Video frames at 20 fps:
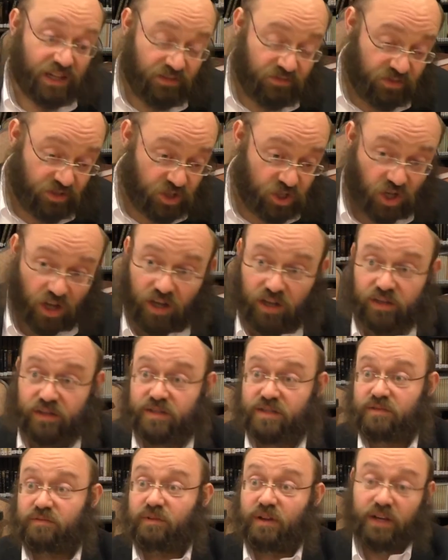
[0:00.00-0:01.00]
if a child
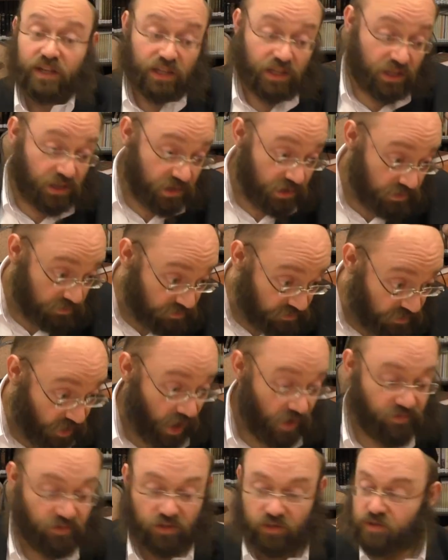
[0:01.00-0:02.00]
is already
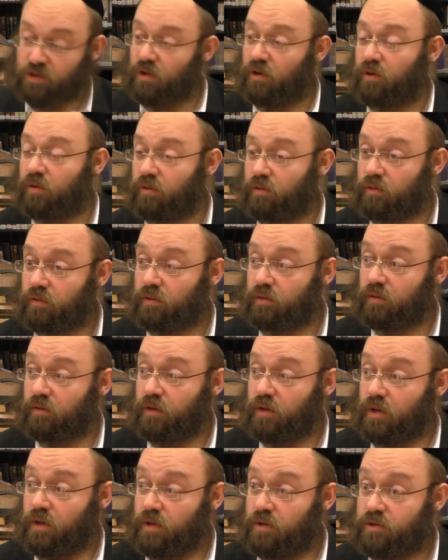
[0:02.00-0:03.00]
five years old,
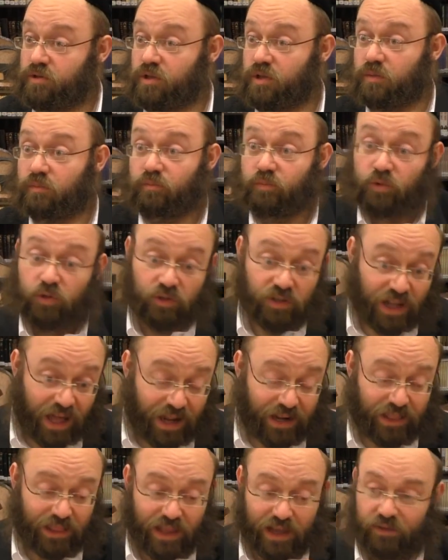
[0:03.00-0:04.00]
so you, you're
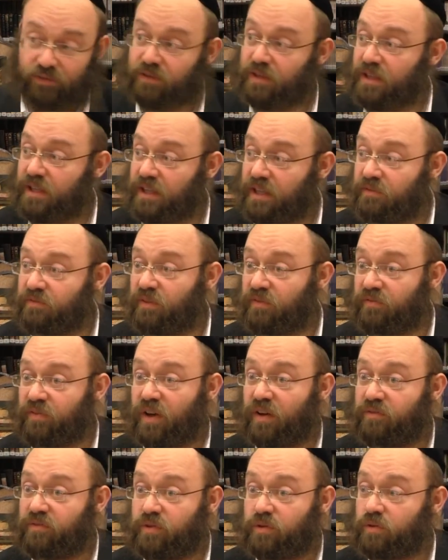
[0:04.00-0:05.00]
not allowed to give a
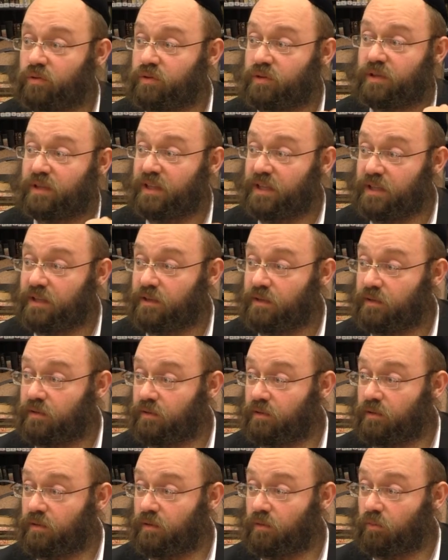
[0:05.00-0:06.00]
five-year-old to eat
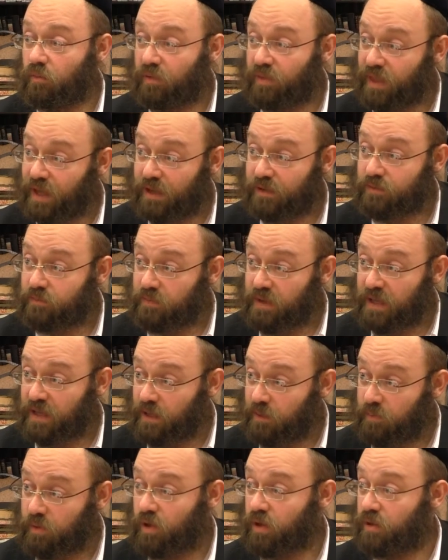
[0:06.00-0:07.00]
without making
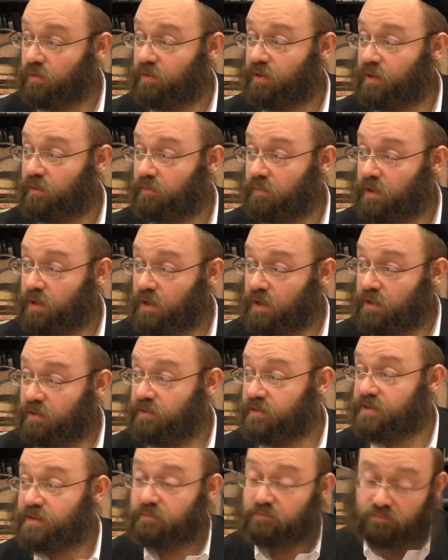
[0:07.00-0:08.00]
a bracha with them.
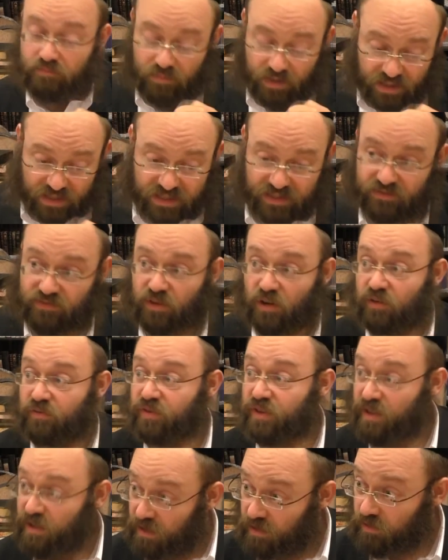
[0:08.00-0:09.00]
There's a mitzvah of
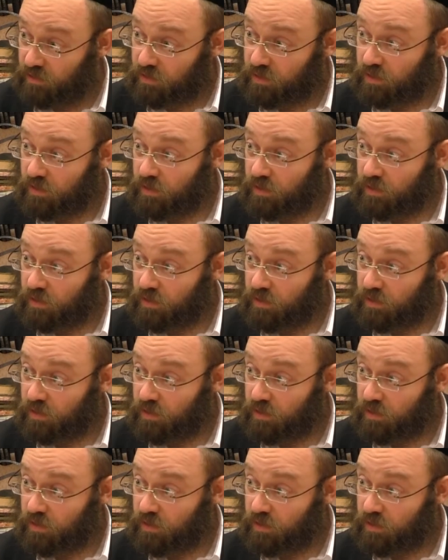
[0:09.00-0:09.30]
chinuch